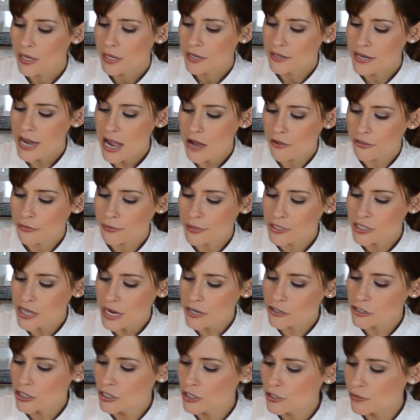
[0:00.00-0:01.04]
Now, the
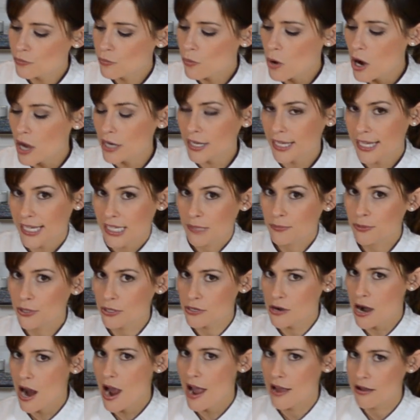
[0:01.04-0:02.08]
reduction you want to keep
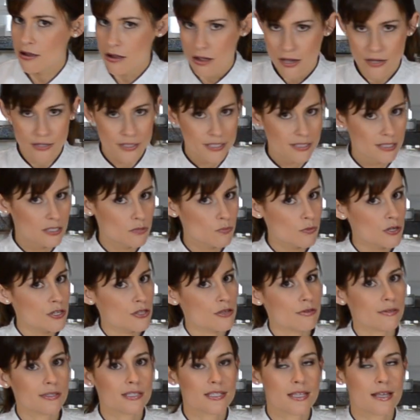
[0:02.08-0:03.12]
your eye on. This is one of
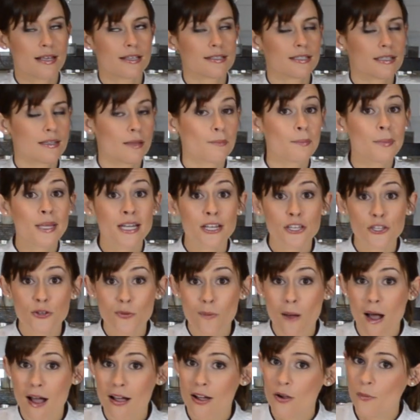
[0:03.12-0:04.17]
those things that the minute you
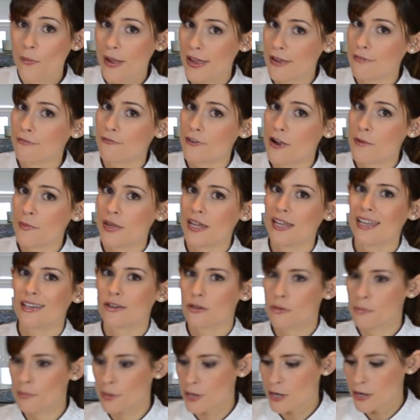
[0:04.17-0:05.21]
walk away from it,
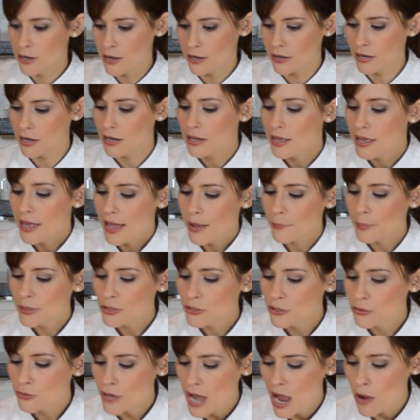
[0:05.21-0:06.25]
it'll burn. We
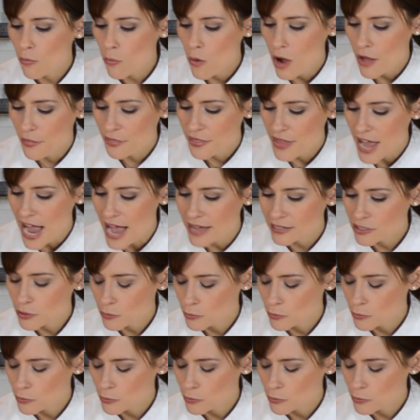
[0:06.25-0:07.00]
do not want that.